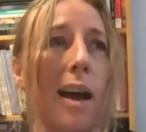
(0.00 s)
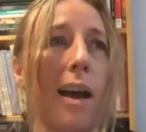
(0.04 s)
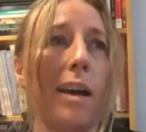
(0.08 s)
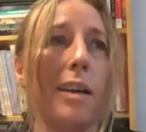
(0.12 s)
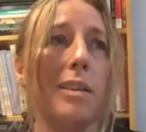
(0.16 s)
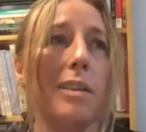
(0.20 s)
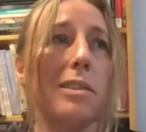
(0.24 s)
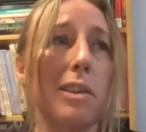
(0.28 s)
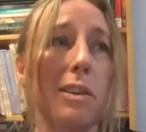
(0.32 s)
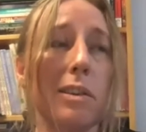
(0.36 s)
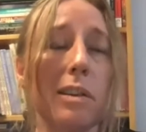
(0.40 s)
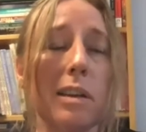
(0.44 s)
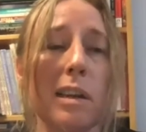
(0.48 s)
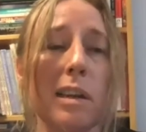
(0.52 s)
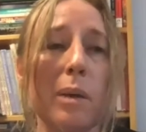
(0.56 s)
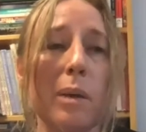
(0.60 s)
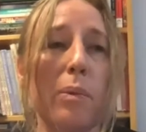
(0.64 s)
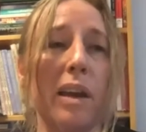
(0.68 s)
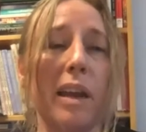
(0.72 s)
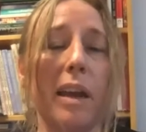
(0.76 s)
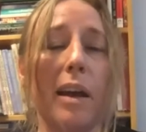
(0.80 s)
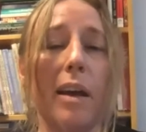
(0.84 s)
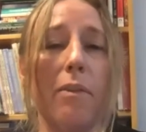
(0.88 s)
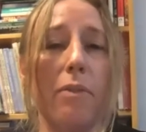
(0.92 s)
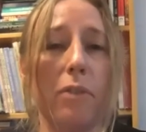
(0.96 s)
Certainly we
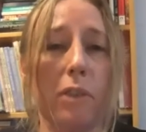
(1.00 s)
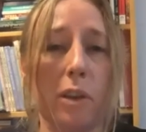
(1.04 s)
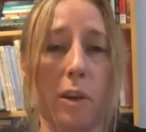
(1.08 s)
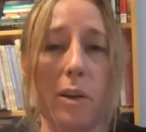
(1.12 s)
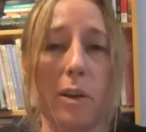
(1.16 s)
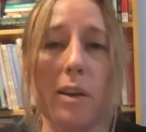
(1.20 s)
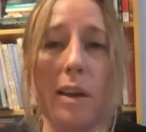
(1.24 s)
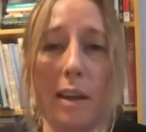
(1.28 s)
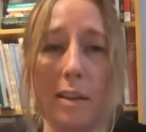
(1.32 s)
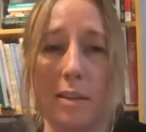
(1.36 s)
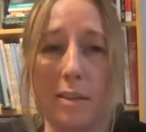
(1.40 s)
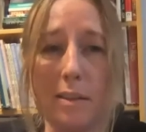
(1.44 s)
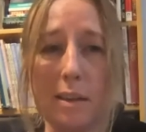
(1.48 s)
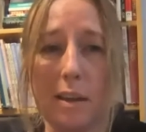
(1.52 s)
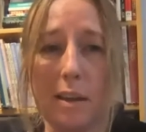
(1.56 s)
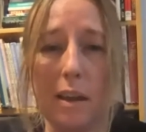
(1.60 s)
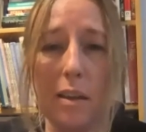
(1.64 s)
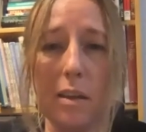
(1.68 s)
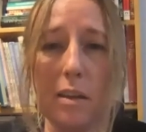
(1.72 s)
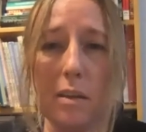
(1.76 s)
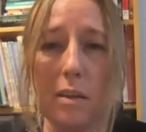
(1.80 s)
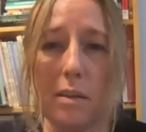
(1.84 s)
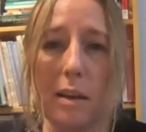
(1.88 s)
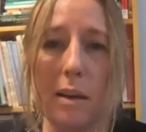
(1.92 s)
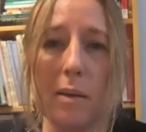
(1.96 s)
have, you know, as
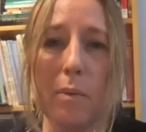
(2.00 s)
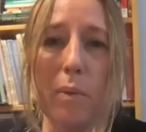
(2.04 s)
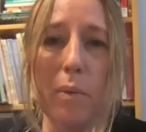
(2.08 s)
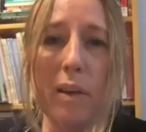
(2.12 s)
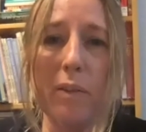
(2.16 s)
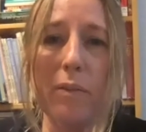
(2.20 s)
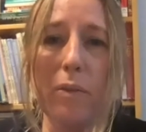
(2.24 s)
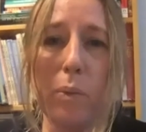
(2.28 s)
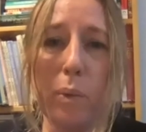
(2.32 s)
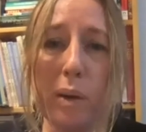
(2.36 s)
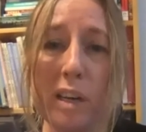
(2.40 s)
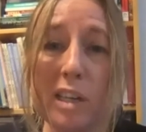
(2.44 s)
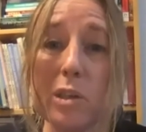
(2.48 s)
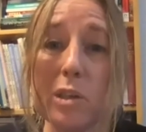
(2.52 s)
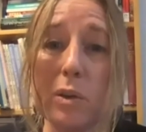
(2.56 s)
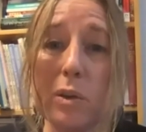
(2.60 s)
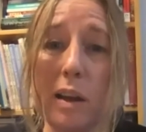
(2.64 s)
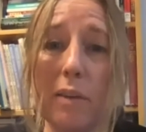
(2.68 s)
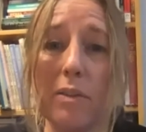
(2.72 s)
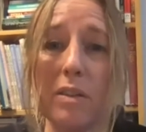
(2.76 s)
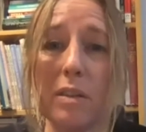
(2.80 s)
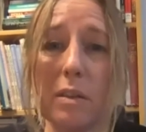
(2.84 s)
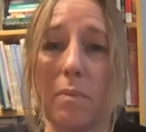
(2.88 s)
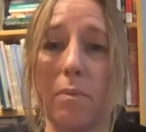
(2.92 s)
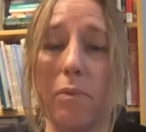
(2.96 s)
Heather said, we do
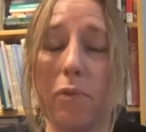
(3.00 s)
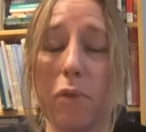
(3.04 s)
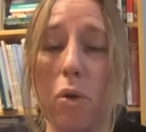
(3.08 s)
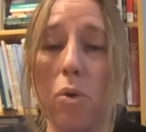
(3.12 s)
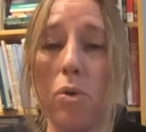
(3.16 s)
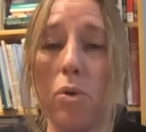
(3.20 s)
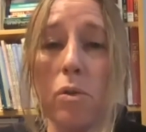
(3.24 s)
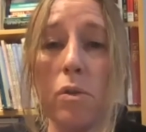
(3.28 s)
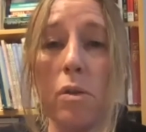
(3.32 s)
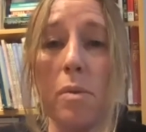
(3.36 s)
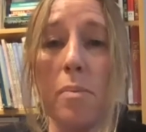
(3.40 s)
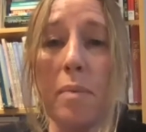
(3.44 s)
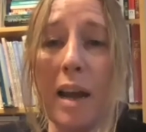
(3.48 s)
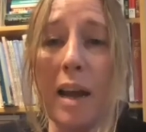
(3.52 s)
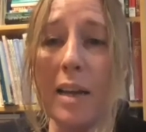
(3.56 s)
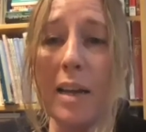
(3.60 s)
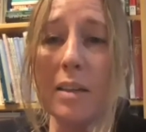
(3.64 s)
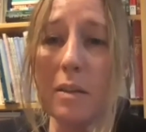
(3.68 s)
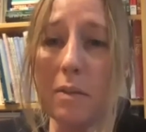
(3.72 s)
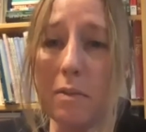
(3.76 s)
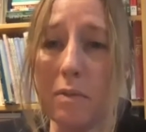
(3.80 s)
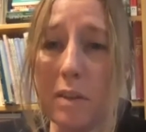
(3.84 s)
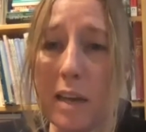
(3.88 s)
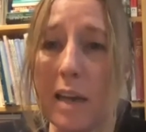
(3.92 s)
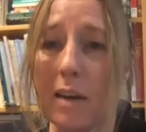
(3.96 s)
have some faunal remains
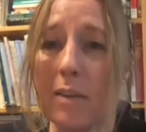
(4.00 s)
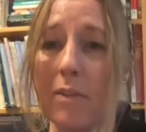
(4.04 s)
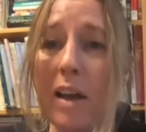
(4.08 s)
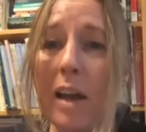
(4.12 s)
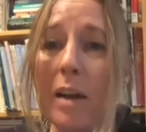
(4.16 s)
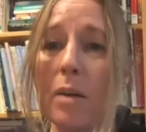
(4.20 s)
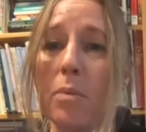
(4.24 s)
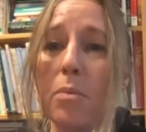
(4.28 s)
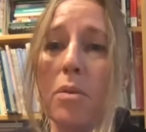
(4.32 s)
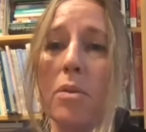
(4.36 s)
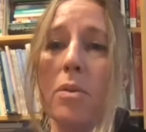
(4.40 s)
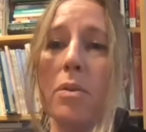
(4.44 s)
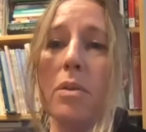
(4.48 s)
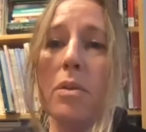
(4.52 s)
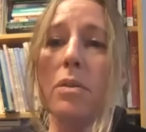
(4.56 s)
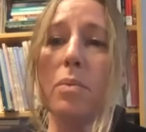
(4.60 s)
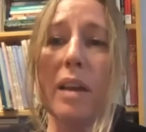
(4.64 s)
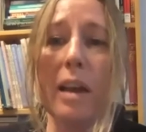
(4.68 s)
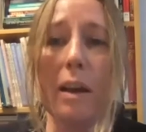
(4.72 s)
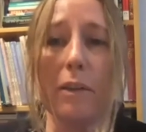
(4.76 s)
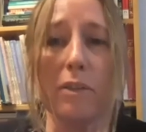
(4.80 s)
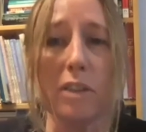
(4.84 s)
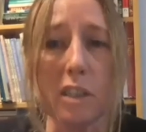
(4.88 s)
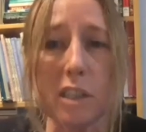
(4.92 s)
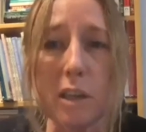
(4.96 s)
of native animals. We
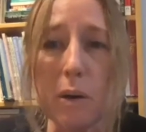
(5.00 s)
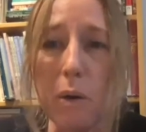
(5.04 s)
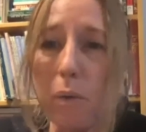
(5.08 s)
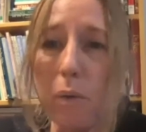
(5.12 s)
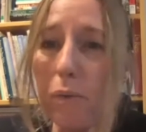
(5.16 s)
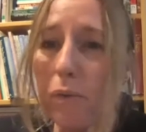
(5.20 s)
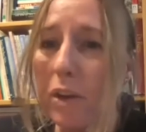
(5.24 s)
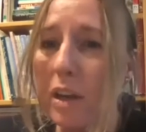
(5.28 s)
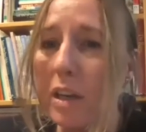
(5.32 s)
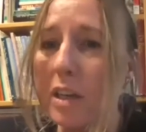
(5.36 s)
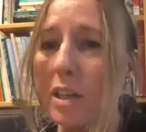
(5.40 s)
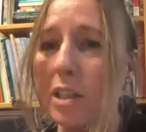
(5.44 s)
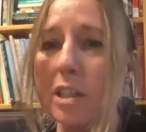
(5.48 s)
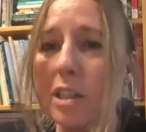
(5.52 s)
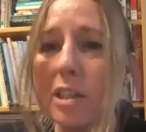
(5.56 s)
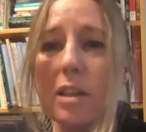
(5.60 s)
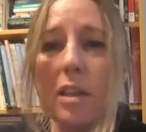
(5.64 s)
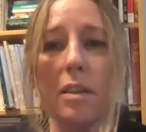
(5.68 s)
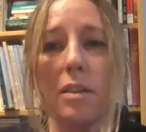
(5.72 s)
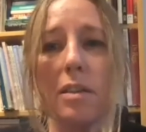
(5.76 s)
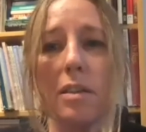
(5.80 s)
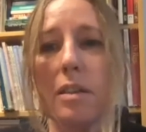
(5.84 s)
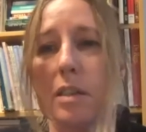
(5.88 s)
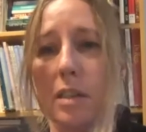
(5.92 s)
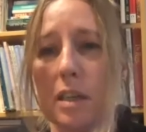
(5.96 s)
have shellfish
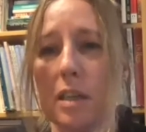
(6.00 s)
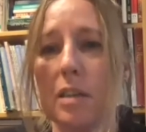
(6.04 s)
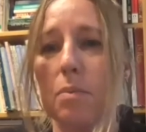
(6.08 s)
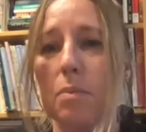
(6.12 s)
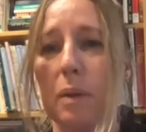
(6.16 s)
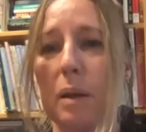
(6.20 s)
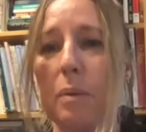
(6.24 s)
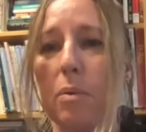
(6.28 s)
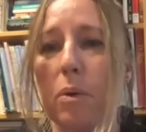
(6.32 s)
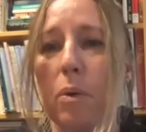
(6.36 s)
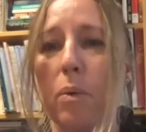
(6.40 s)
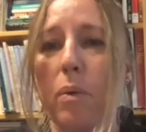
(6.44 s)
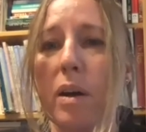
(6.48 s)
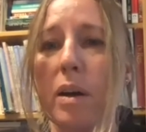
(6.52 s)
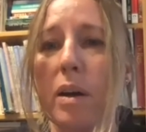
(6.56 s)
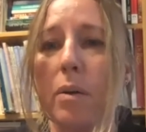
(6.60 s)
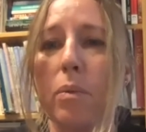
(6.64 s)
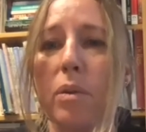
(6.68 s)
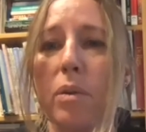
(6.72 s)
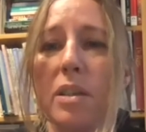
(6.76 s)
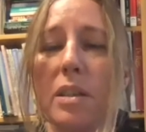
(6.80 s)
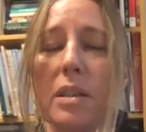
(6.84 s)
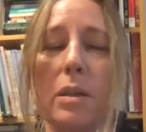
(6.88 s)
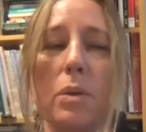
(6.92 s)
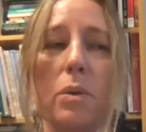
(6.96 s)
that suggest people
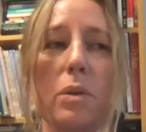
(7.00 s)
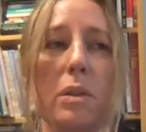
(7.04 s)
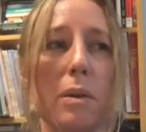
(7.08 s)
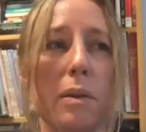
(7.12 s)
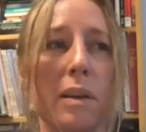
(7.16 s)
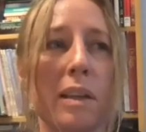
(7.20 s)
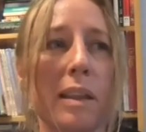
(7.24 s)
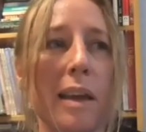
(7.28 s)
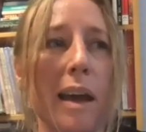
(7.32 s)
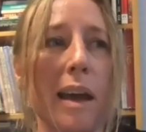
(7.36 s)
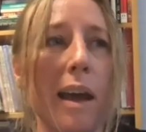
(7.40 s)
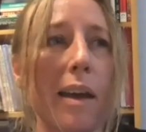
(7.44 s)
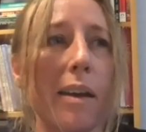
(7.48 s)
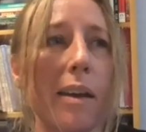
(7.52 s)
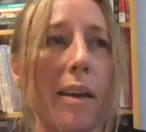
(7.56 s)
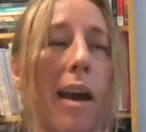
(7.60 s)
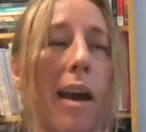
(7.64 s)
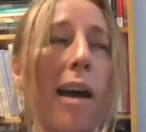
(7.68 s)
were still doing that.